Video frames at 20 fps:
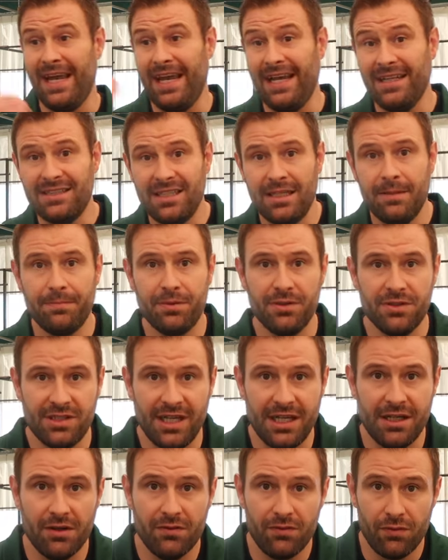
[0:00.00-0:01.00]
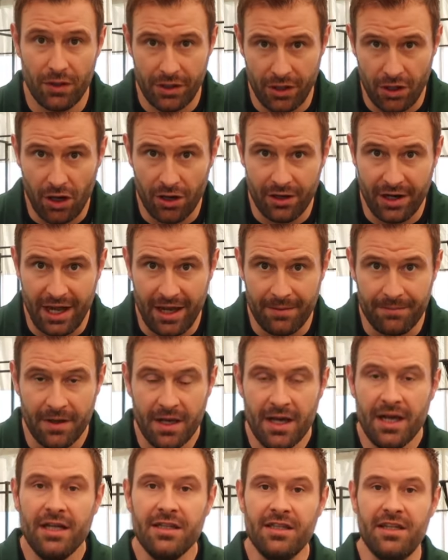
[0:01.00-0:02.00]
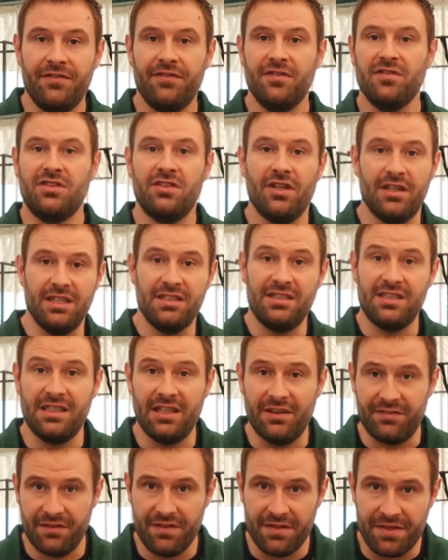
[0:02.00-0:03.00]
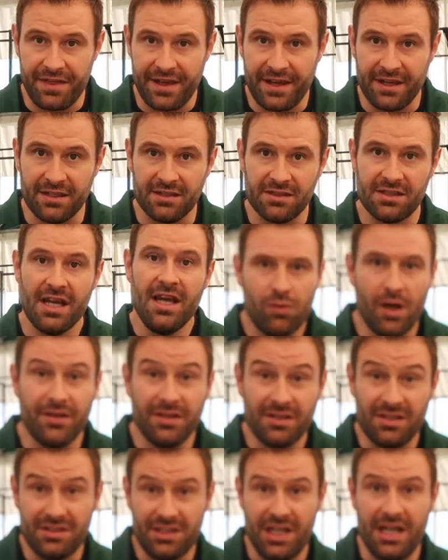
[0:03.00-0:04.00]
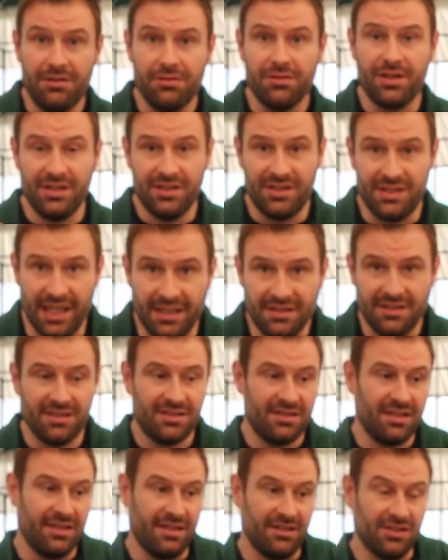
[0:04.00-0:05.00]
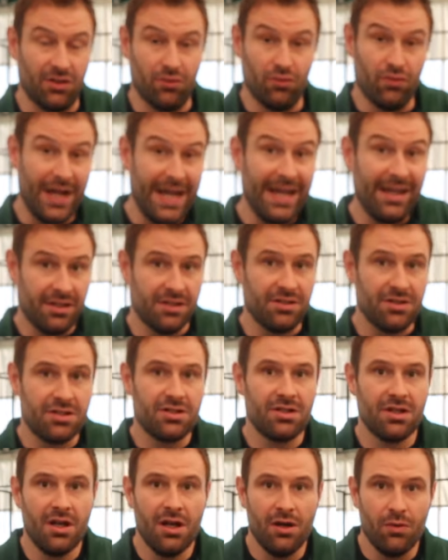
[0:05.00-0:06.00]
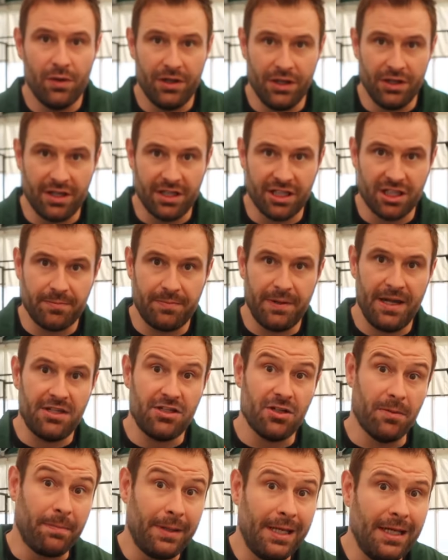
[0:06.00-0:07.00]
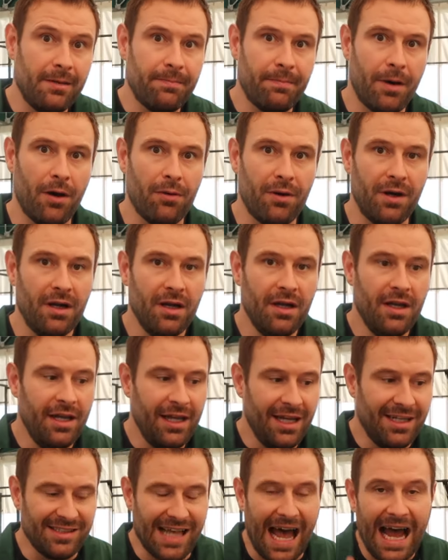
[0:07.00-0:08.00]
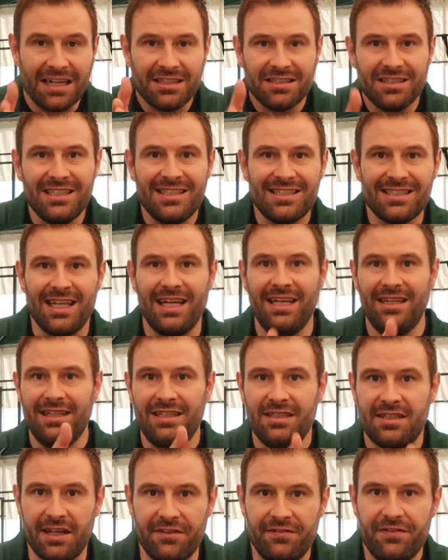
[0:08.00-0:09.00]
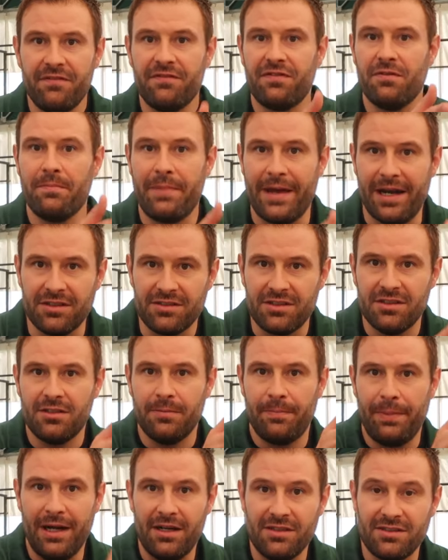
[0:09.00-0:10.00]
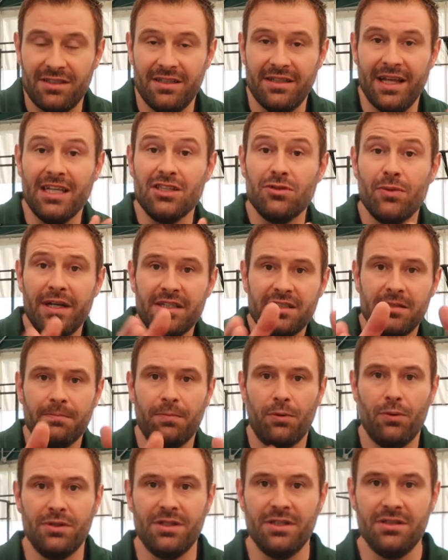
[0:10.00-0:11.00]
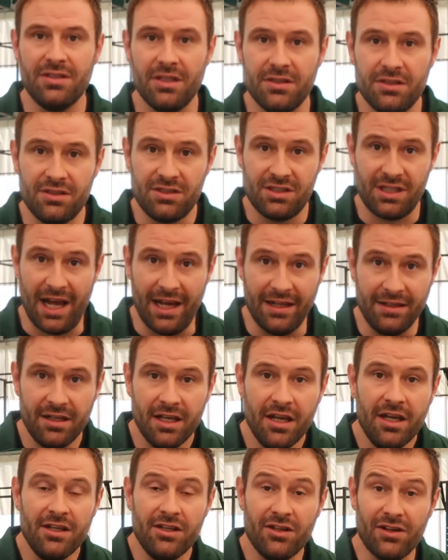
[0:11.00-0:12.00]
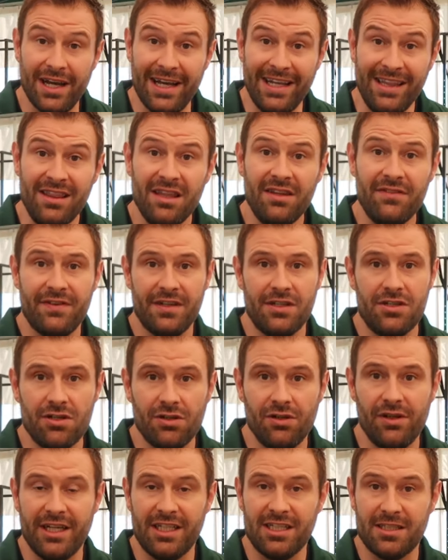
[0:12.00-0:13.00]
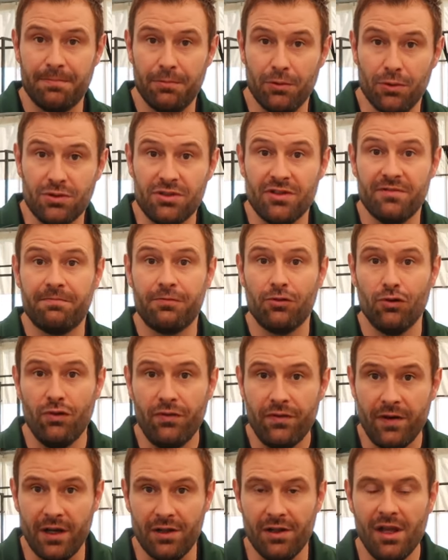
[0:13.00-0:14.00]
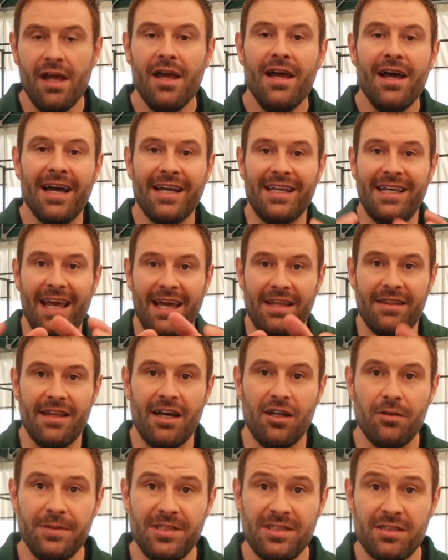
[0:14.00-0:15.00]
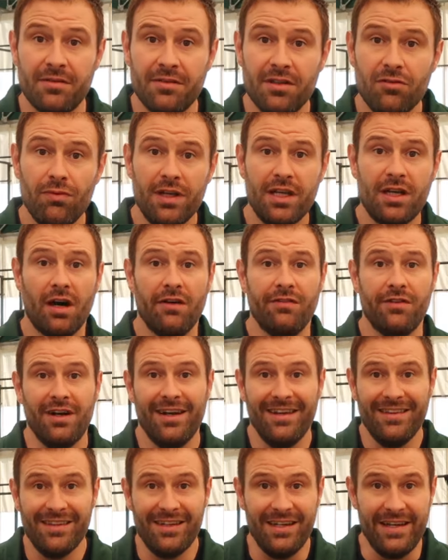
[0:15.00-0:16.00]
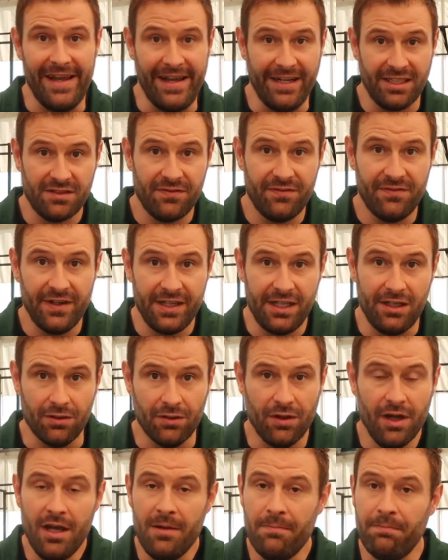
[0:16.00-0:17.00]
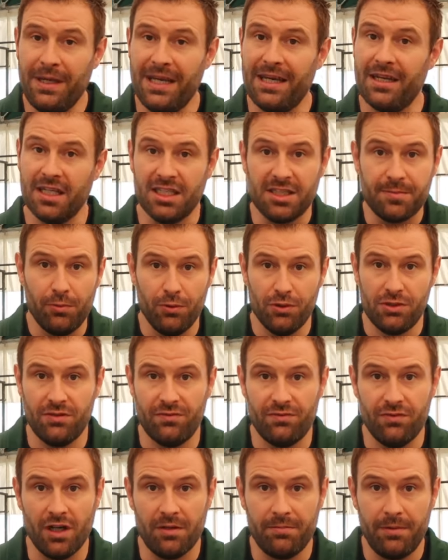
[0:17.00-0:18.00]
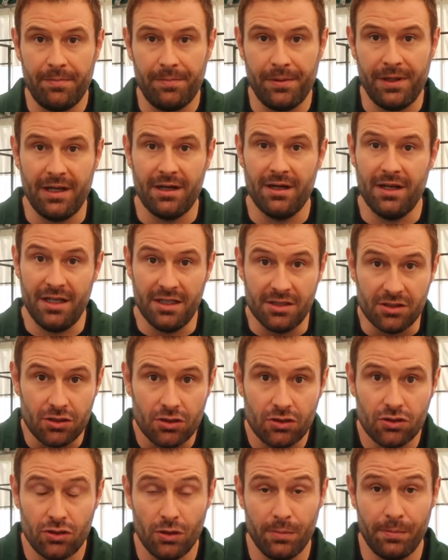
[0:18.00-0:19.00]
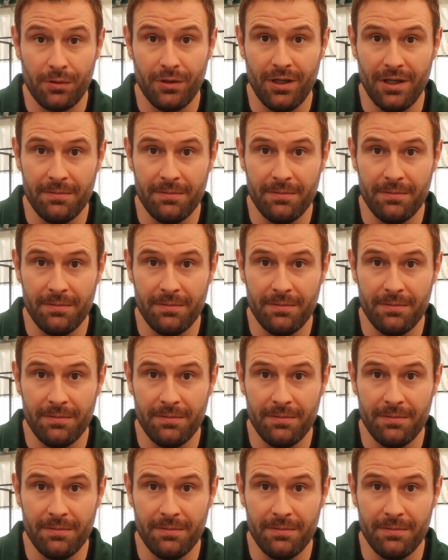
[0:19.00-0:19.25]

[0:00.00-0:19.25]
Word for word: 80% of 1RM? Different studies say different things. While there's a general consensus that there's a range where you can express your peak power, it's actually slightly different from person to person. And that's why it's important to understand your individual explosive profile. Again, that'll be something we cover in the next video. Being an explosive rugby player is super